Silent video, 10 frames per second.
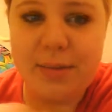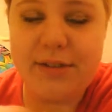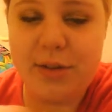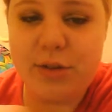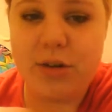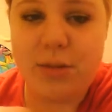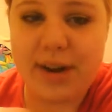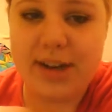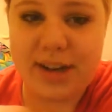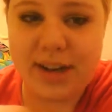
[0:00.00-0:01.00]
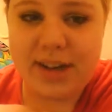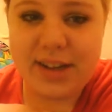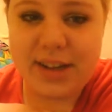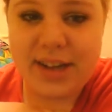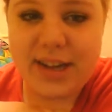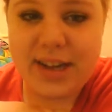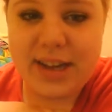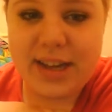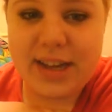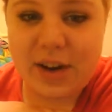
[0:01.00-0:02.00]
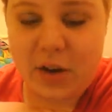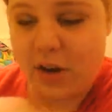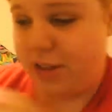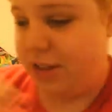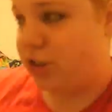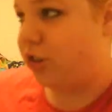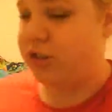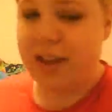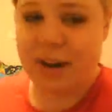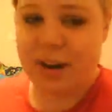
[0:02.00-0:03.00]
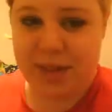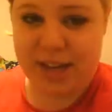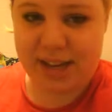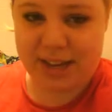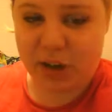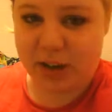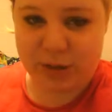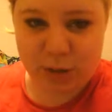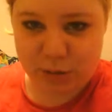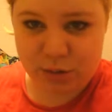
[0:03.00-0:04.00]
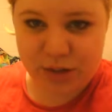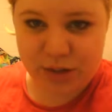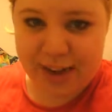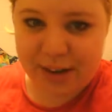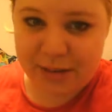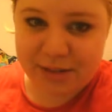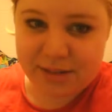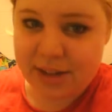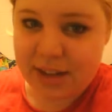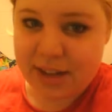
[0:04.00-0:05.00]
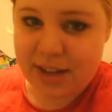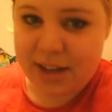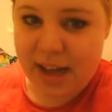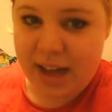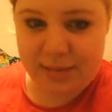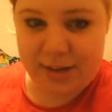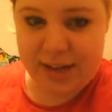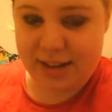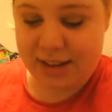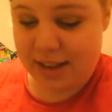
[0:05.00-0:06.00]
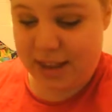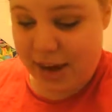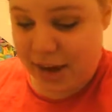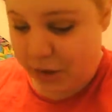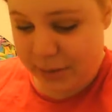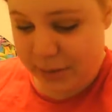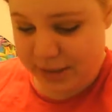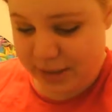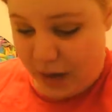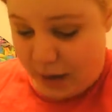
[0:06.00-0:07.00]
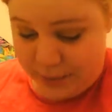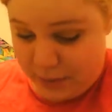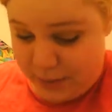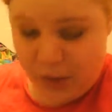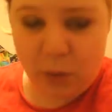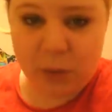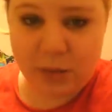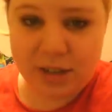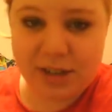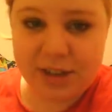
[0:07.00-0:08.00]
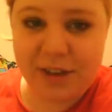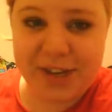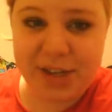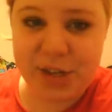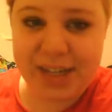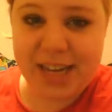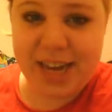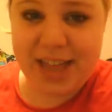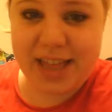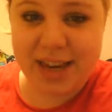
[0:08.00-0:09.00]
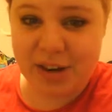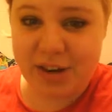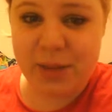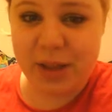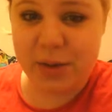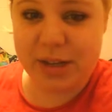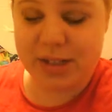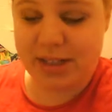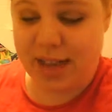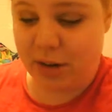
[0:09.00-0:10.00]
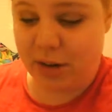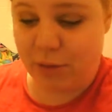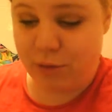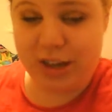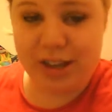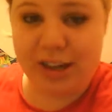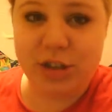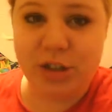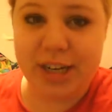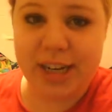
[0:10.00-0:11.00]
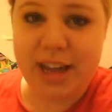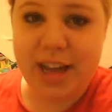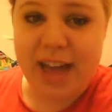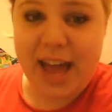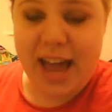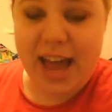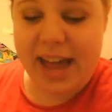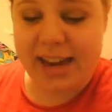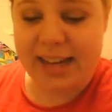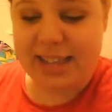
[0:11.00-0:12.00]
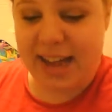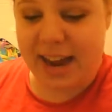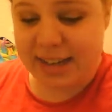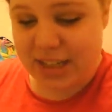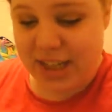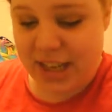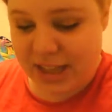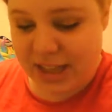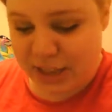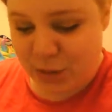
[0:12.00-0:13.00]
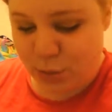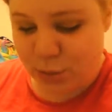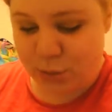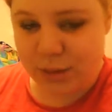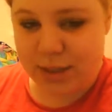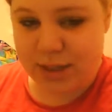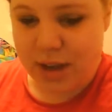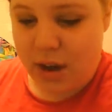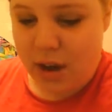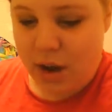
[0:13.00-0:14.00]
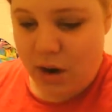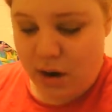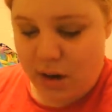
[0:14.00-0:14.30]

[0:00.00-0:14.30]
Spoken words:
future America are the children that are being taught in schools right now. I'm going to be old eventually, and they're going to be the ones that are running the country. And it's scary to think that these schools are